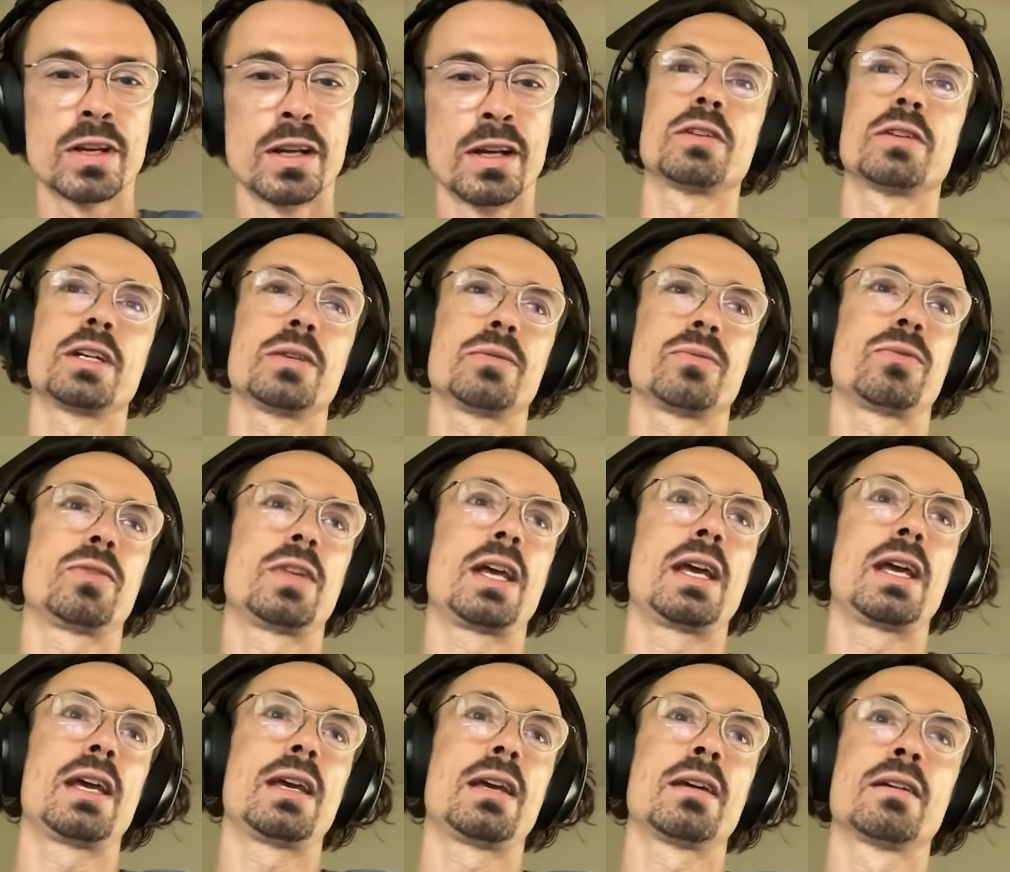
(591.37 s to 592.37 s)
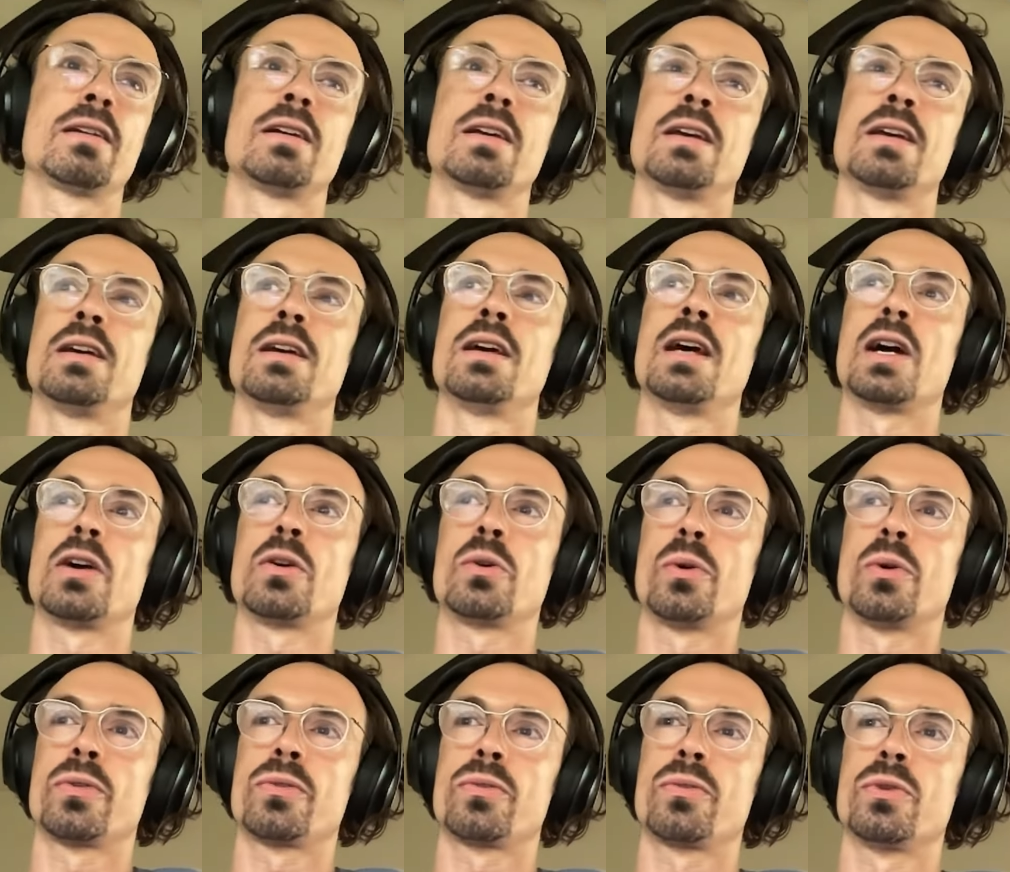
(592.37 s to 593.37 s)
if they are
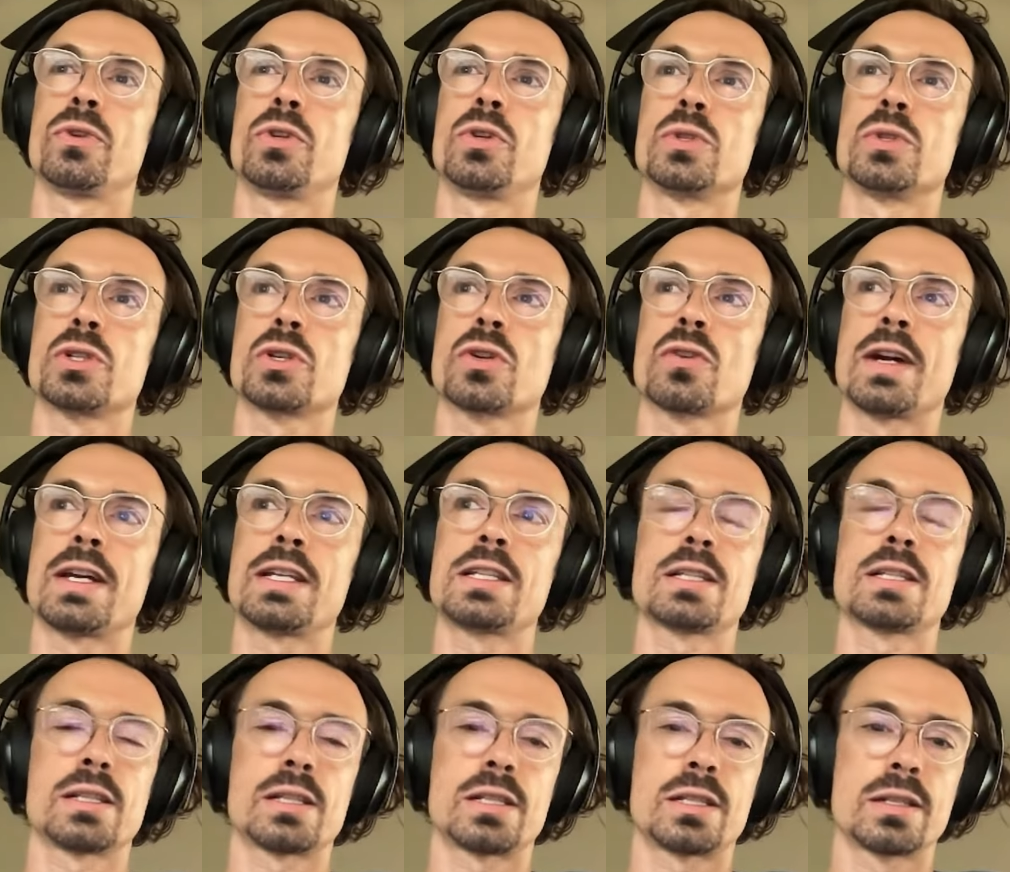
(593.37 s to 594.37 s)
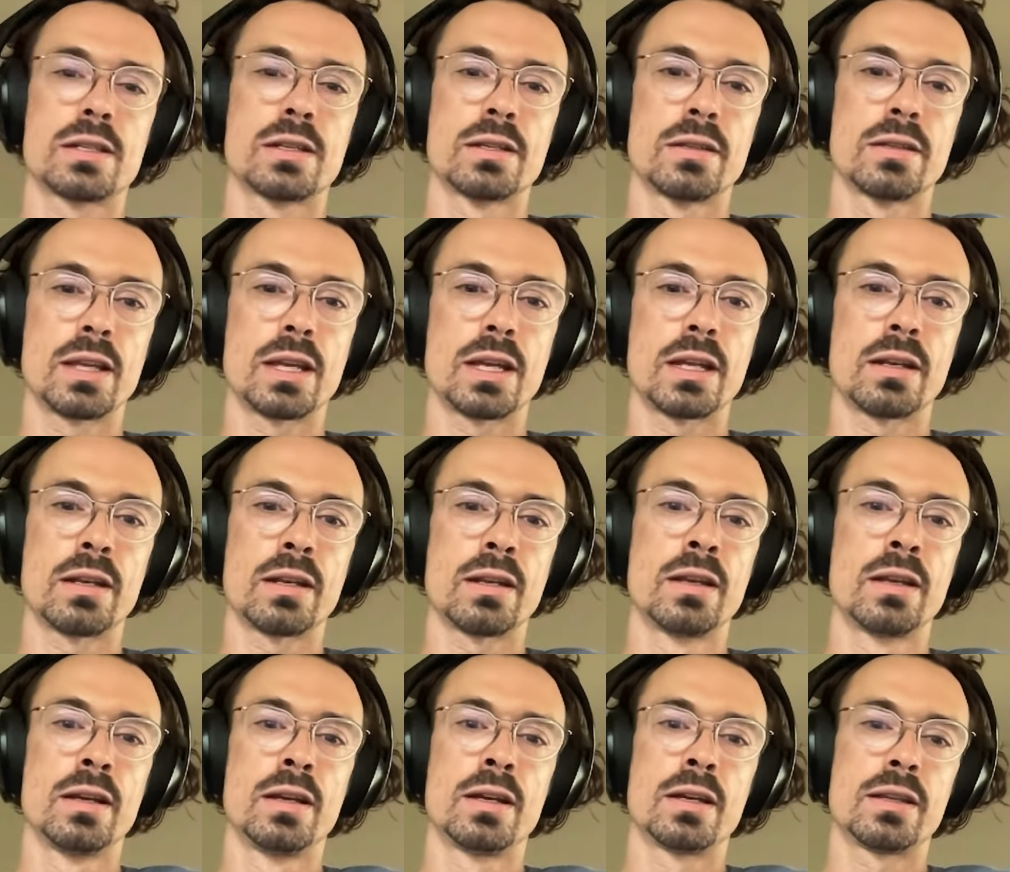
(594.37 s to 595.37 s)
going through a huge crisis, then
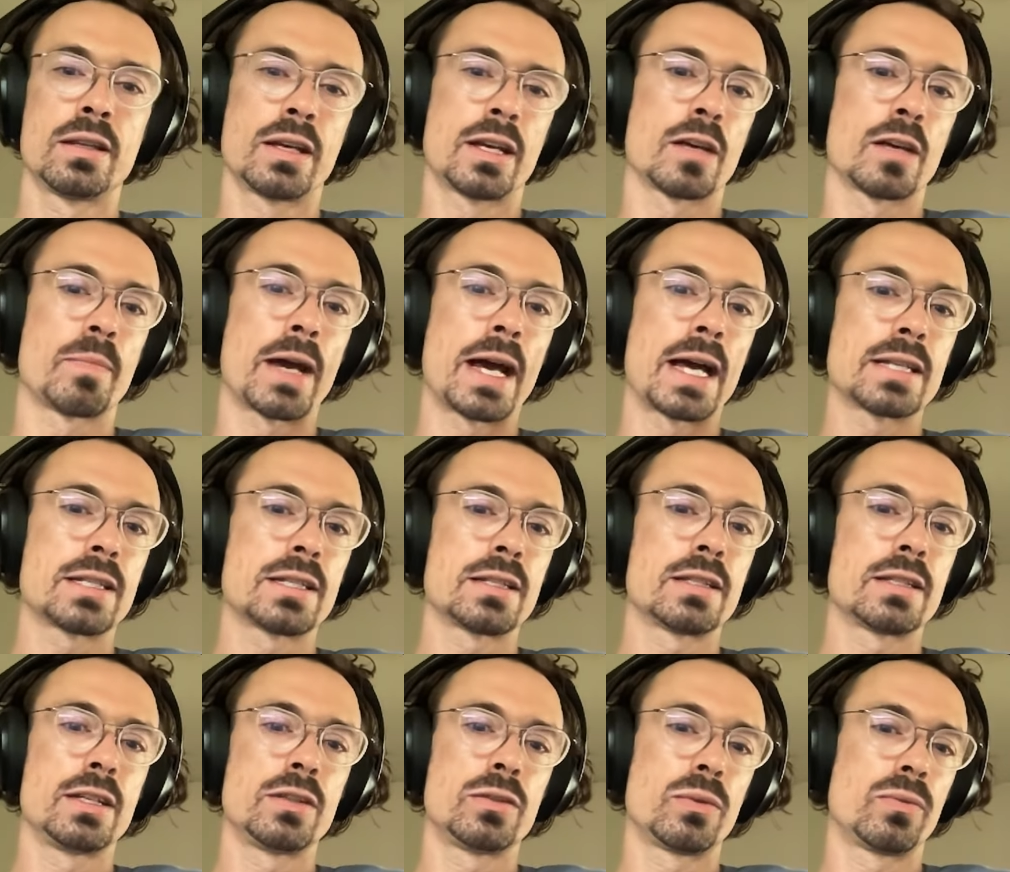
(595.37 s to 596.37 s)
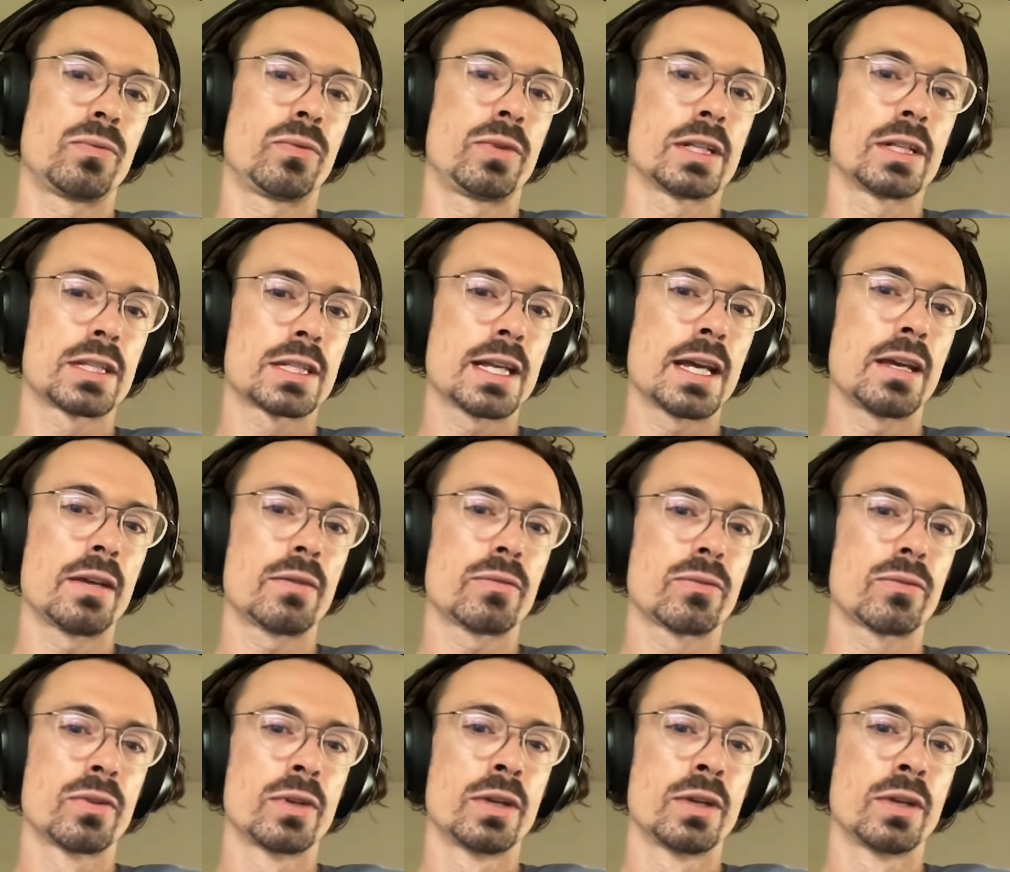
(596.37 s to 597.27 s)
the capacity to feel safe